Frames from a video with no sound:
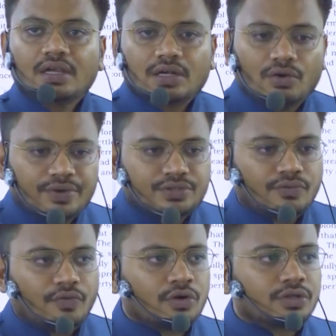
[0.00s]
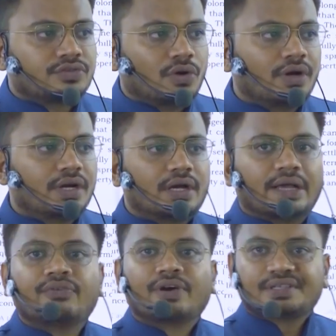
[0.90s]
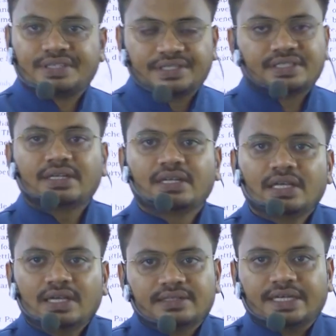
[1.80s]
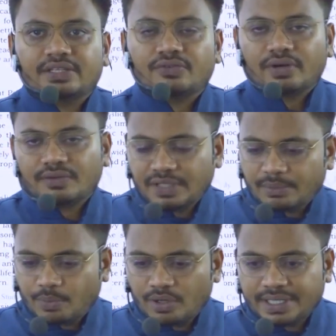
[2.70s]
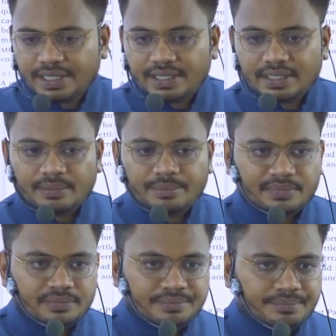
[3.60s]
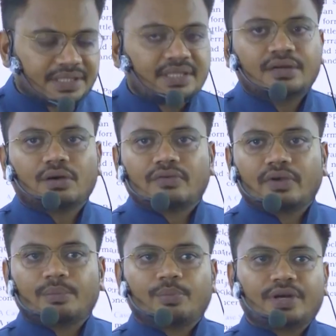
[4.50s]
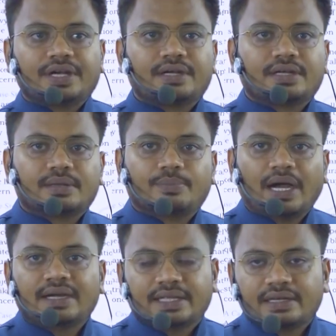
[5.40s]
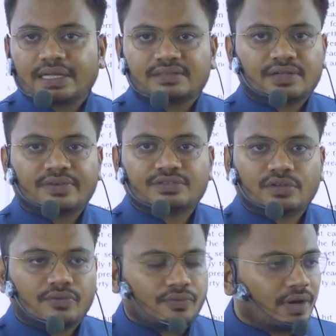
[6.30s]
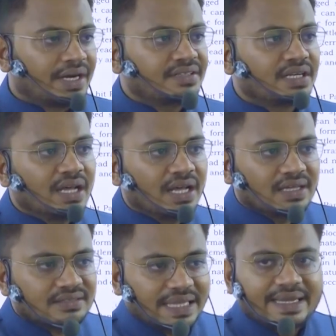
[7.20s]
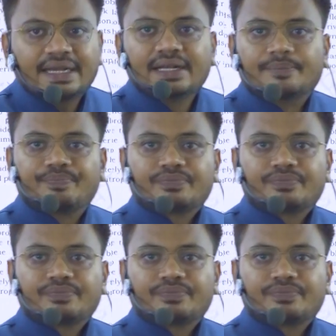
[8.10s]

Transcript: Now we should focus on afforestation. That is one of the important method or important part in conservation of a forest. Second,